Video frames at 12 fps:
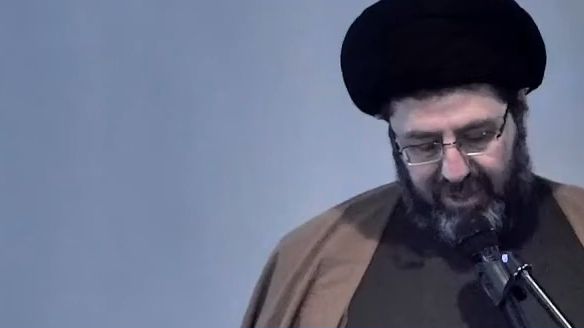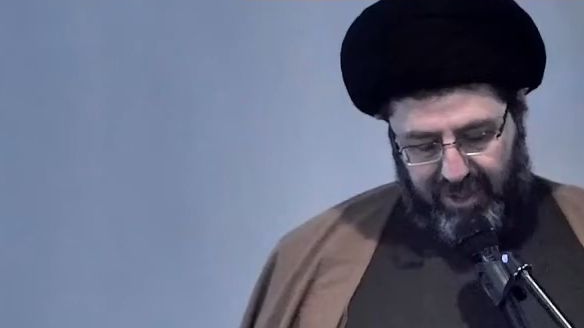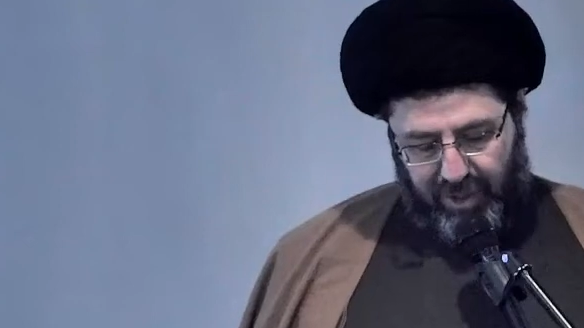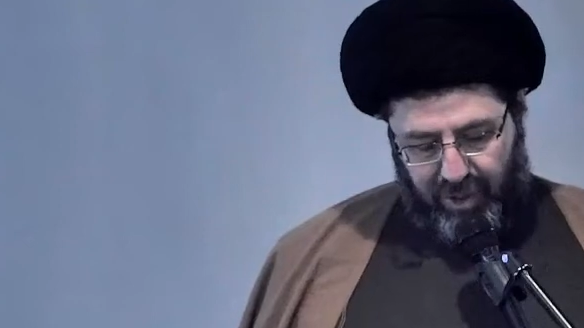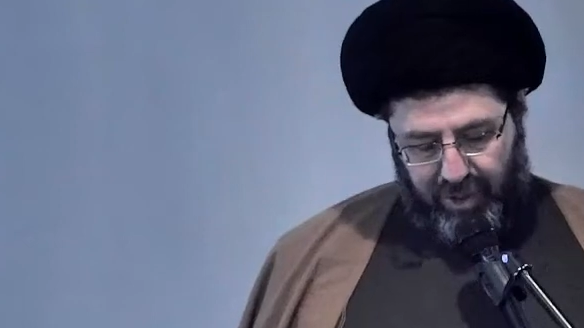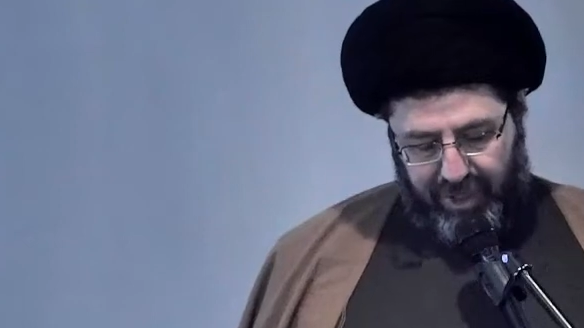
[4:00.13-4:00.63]

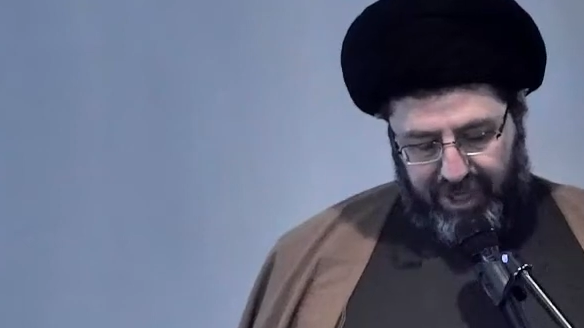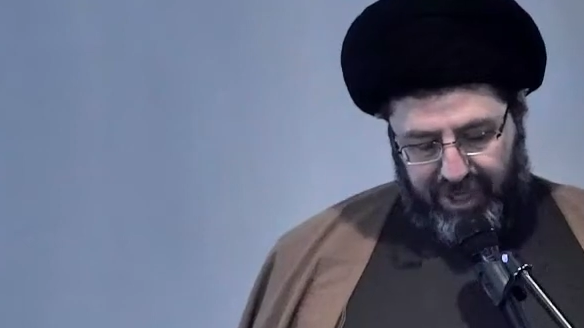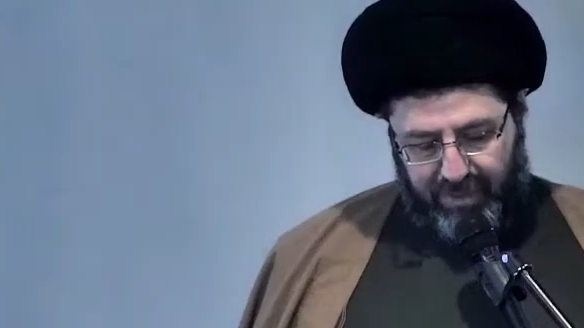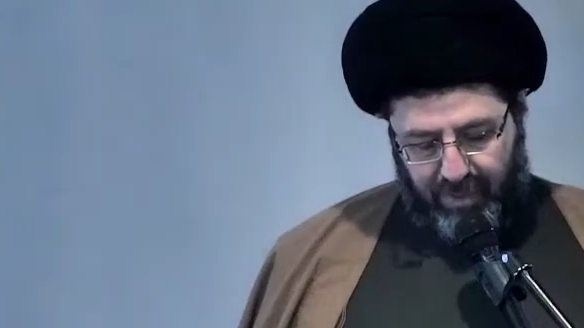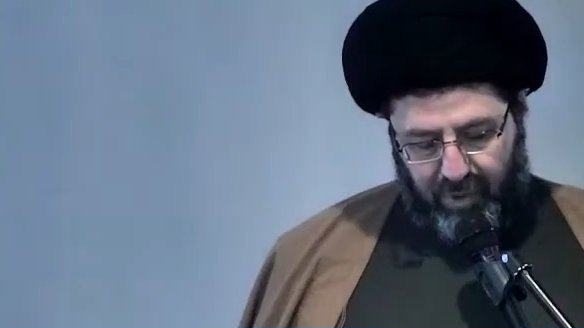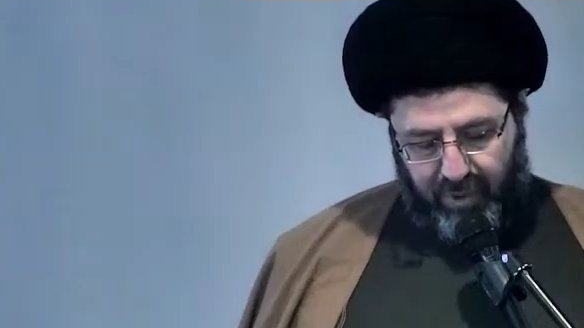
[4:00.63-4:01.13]
learning
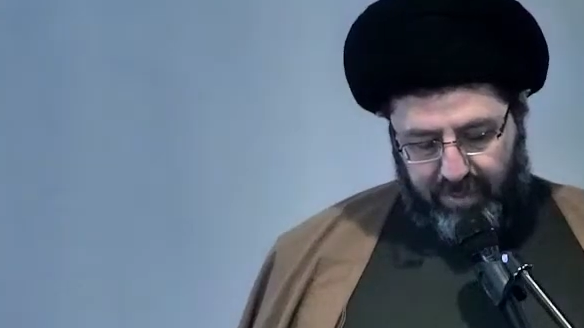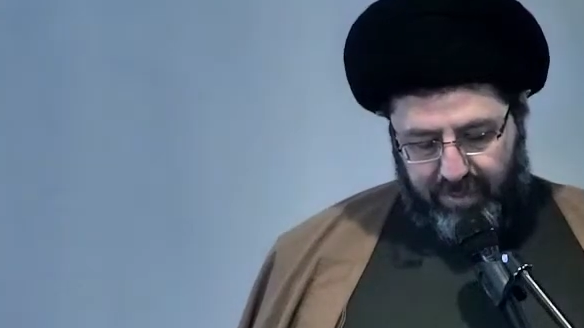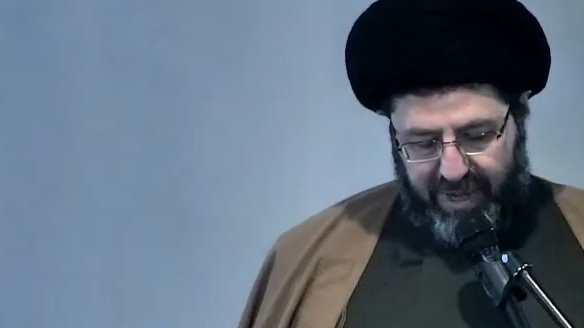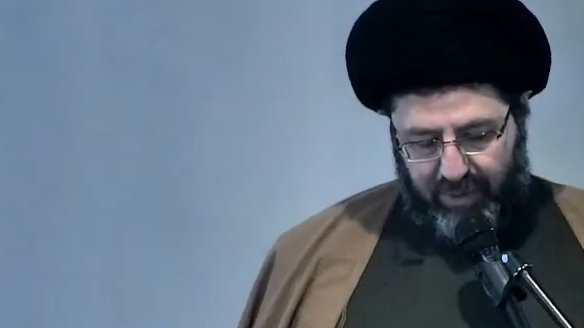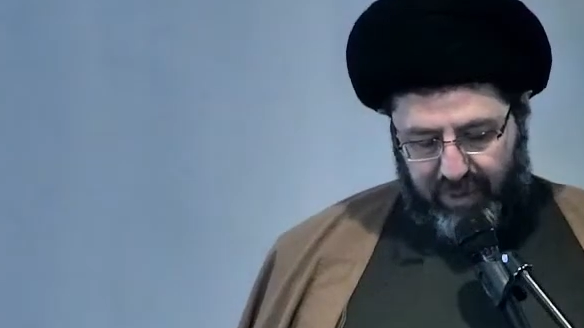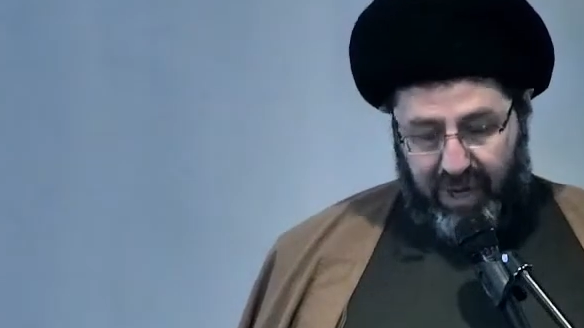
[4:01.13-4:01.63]
more
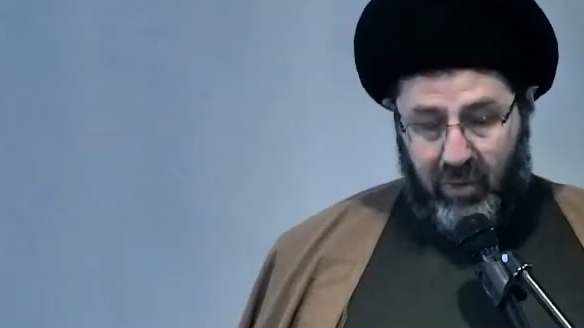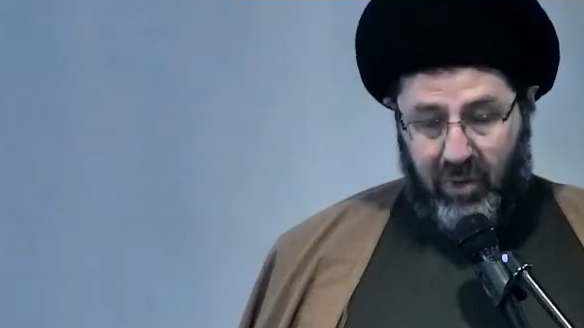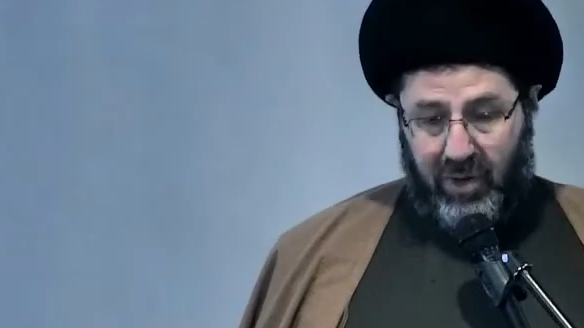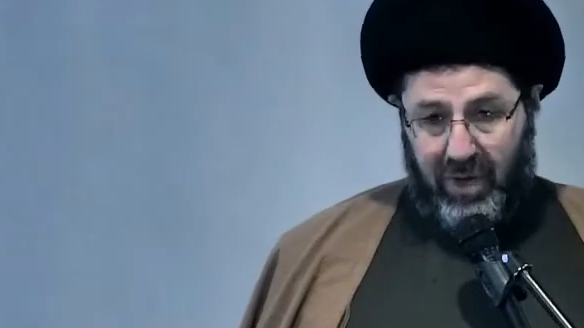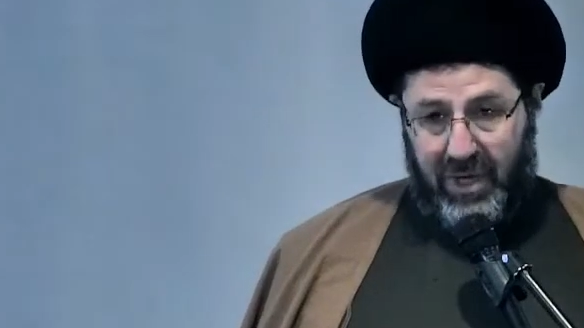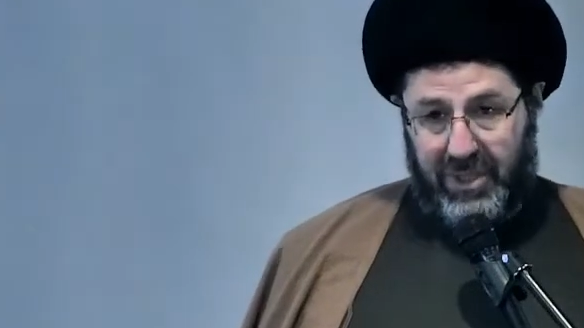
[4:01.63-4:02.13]
about our
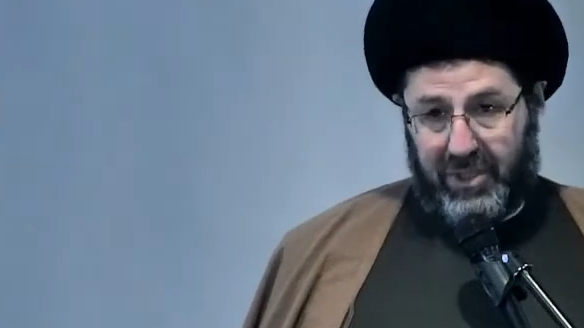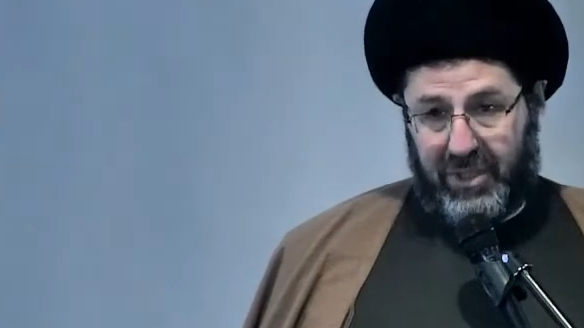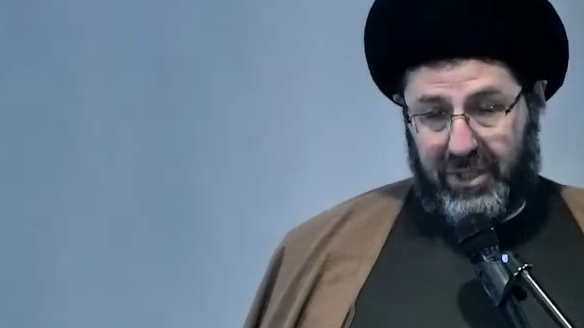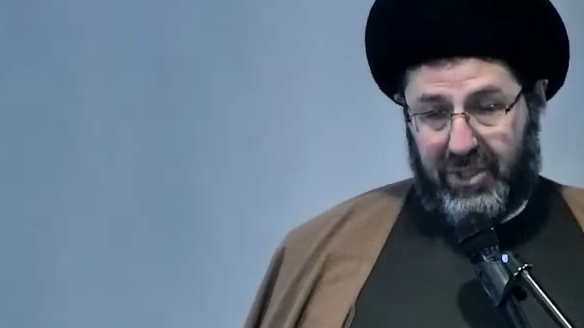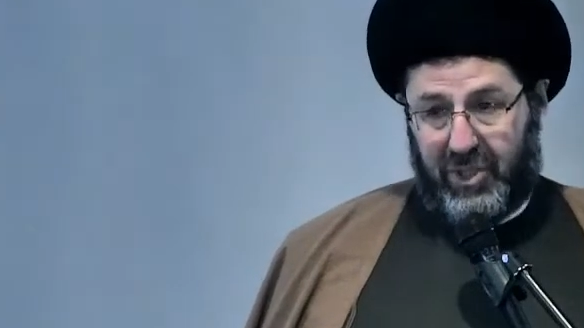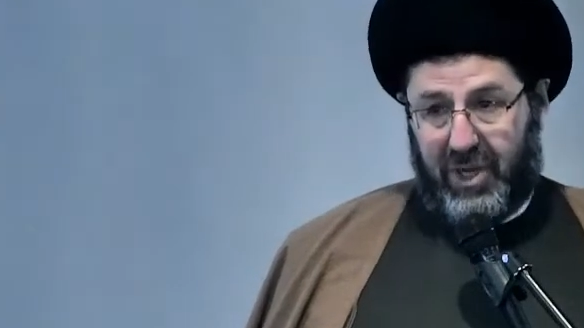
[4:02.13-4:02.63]
religion,
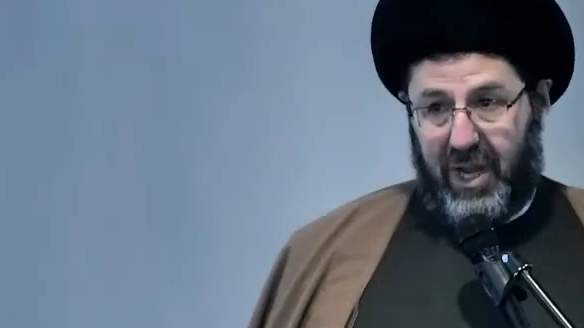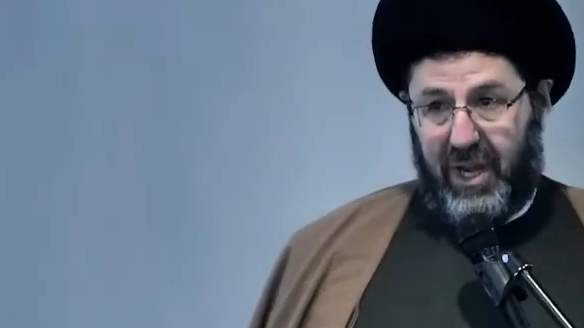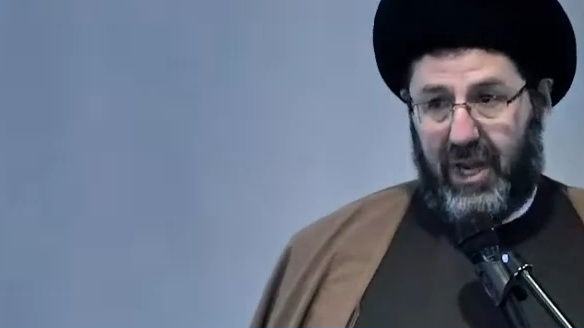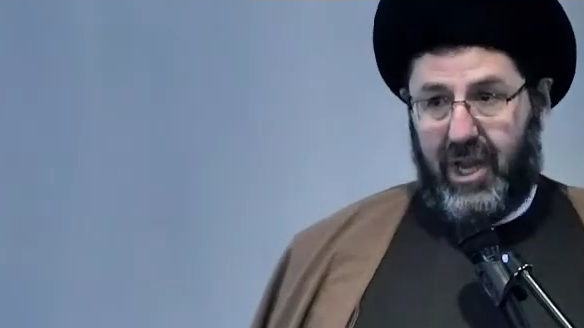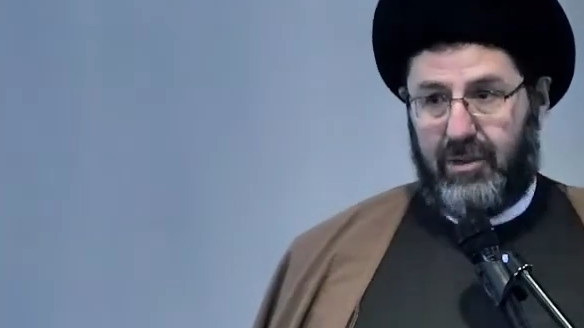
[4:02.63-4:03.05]
inshallah.